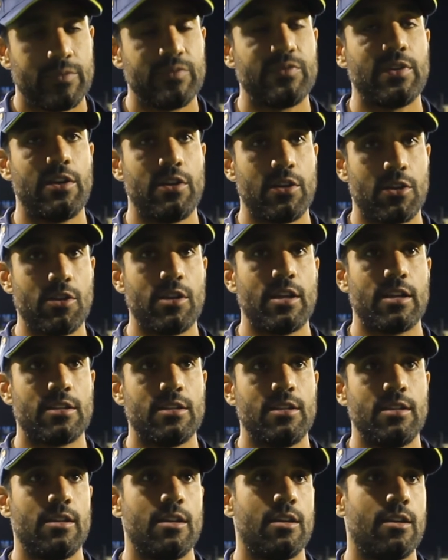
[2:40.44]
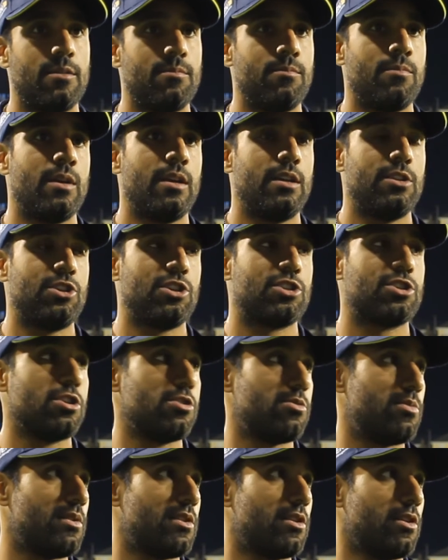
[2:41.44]
Very good, actually. It just
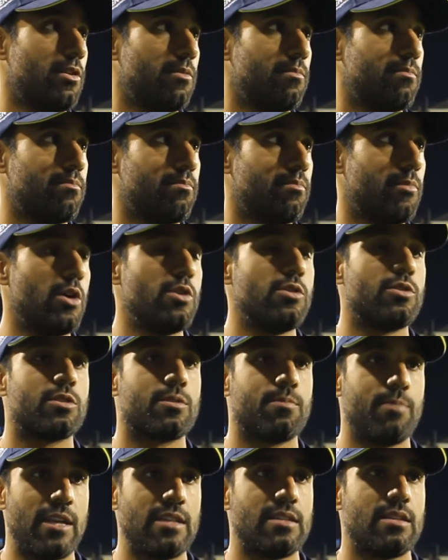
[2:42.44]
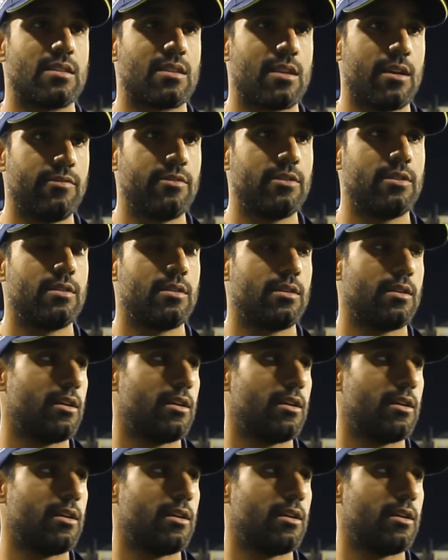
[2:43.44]
shows we've got most spaces covered.